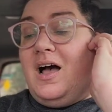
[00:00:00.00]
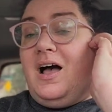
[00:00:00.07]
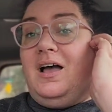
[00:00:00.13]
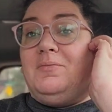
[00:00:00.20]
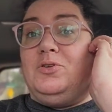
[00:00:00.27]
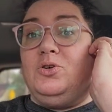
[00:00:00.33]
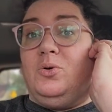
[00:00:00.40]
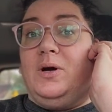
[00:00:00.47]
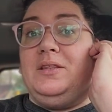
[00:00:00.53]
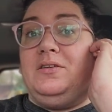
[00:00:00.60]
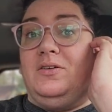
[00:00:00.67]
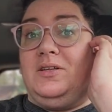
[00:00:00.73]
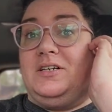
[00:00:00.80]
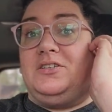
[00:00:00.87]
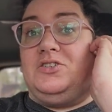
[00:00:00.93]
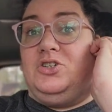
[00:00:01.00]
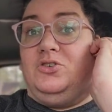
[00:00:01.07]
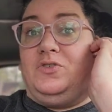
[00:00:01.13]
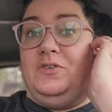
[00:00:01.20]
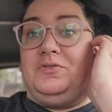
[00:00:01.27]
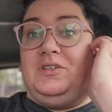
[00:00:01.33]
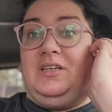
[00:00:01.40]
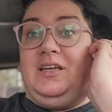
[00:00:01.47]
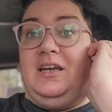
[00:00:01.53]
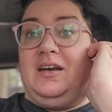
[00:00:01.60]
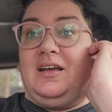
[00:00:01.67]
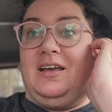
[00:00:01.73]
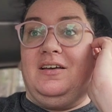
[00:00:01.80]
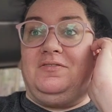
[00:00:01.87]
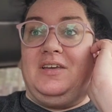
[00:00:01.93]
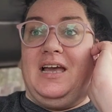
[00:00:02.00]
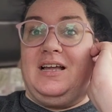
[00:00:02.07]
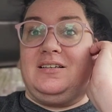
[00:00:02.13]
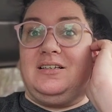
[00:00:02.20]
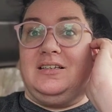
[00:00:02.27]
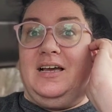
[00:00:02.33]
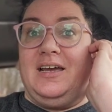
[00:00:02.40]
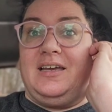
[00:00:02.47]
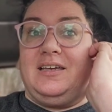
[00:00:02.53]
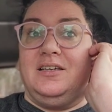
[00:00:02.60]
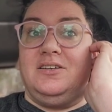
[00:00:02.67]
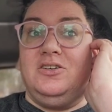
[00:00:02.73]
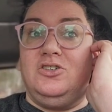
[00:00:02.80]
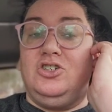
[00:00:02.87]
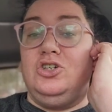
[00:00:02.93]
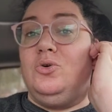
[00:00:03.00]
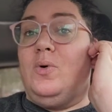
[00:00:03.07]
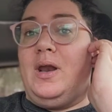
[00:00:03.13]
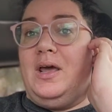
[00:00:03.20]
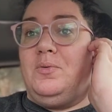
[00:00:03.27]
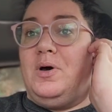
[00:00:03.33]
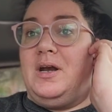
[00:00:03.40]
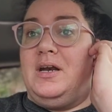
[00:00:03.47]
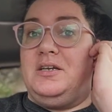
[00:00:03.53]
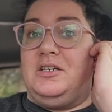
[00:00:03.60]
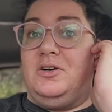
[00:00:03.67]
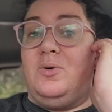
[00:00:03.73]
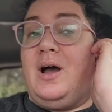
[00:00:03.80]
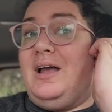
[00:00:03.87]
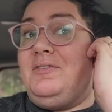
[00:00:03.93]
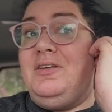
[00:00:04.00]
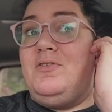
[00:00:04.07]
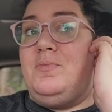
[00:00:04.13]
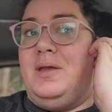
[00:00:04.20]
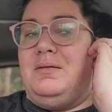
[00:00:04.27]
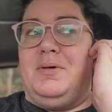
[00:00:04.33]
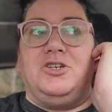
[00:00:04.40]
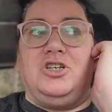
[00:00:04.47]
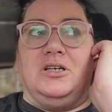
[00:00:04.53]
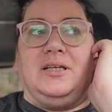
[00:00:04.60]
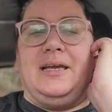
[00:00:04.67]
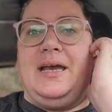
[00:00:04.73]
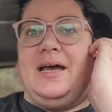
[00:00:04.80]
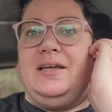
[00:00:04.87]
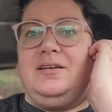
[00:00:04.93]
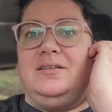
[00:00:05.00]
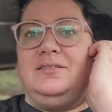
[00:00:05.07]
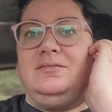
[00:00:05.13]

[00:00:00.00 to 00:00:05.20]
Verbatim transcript: I'm annoyed though that it's 2.15 and I have yet to like do what I wanted to do. I haven't even made my chili yet.